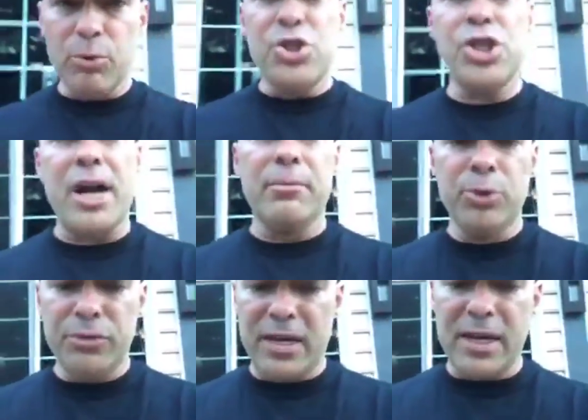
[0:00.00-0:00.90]
We shot a
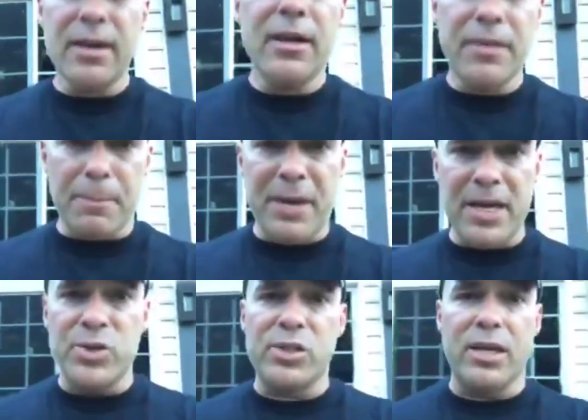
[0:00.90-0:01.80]
movie that
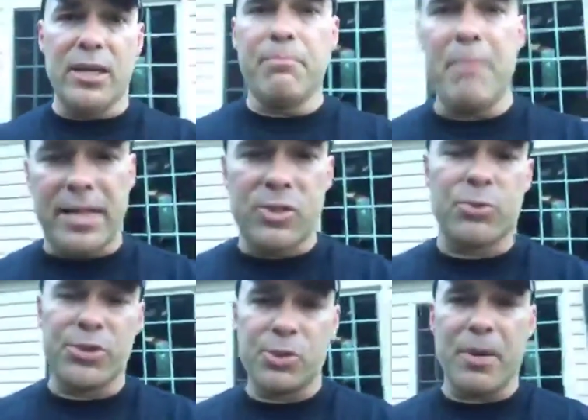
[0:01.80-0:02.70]
pays immense
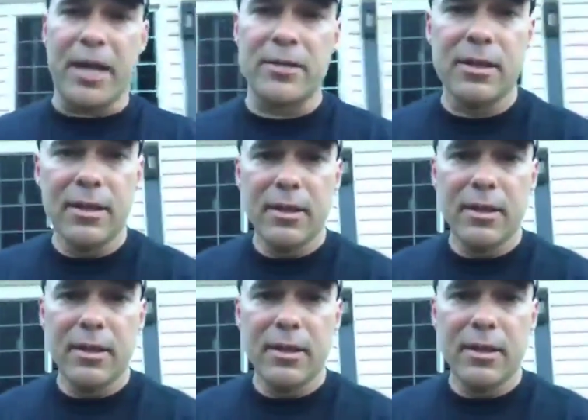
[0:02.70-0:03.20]
respect